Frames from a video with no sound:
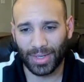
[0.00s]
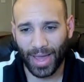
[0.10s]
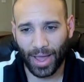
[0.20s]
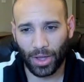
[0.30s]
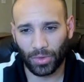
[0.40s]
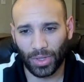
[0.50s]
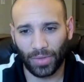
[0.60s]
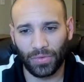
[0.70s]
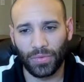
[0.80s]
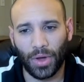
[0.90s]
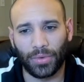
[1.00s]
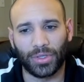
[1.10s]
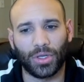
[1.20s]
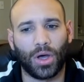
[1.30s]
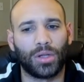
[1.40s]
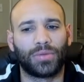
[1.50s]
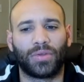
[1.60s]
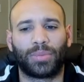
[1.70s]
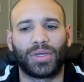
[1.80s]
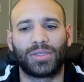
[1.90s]
now, if you notice, all of the
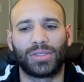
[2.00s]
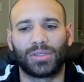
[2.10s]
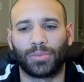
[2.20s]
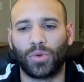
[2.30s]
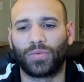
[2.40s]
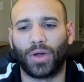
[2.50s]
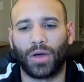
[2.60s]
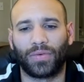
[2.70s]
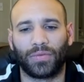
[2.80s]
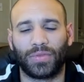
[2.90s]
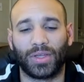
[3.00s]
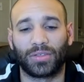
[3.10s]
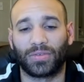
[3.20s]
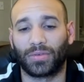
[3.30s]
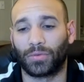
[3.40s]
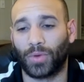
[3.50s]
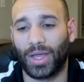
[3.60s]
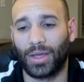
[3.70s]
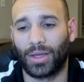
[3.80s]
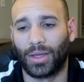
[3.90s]
pieces moved off of this
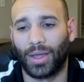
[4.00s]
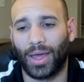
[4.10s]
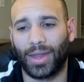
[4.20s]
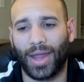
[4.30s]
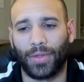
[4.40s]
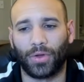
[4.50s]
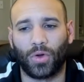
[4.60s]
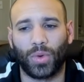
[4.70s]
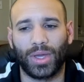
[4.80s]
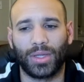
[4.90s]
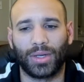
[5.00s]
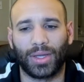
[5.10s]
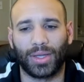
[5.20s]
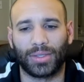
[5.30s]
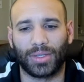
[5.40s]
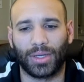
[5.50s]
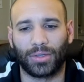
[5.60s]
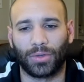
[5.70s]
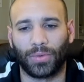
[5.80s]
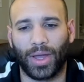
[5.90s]
rank. And now the queen is in
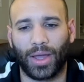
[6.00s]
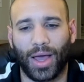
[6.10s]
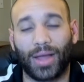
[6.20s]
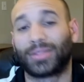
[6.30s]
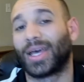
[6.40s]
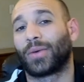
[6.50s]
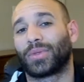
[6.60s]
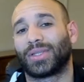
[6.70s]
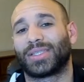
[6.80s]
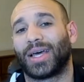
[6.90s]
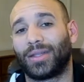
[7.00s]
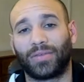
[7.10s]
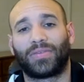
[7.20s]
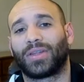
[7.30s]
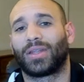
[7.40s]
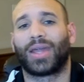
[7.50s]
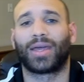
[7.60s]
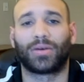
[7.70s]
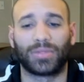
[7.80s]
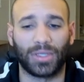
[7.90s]
direct contact with this undefended
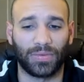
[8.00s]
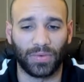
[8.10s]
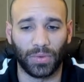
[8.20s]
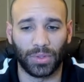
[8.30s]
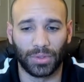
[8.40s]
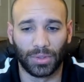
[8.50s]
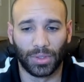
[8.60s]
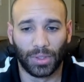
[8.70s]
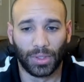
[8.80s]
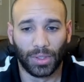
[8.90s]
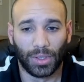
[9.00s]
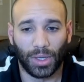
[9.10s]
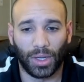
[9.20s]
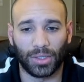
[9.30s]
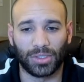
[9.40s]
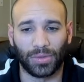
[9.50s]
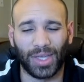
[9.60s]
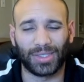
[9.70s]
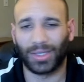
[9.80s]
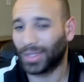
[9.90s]
knight on d4. So
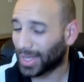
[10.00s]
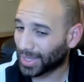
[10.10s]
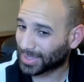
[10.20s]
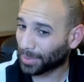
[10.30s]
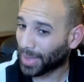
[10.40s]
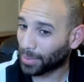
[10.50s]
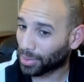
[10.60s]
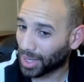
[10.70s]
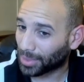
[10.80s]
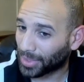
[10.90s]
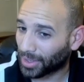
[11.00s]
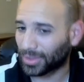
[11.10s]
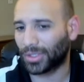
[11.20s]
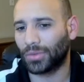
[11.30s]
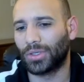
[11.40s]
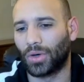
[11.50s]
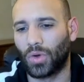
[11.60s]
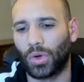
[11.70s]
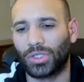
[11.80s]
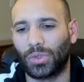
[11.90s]
that's the main problem here. And so, you know, of
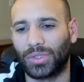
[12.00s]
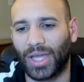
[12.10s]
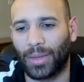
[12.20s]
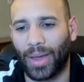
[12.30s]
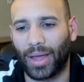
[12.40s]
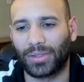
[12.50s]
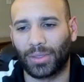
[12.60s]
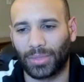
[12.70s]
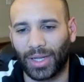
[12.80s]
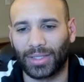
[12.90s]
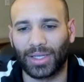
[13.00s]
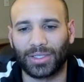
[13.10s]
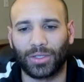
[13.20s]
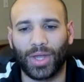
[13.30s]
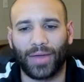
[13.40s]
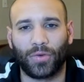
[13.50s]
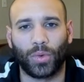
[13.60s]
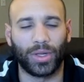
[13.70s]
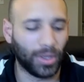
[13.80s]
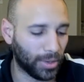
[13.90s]
course you would take back something like this and you have a
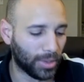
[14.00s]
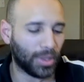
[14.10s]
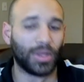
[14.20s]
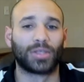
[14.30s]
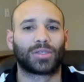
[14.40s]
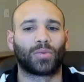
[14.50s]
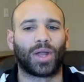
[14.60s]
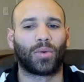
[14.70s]
queen here. So when I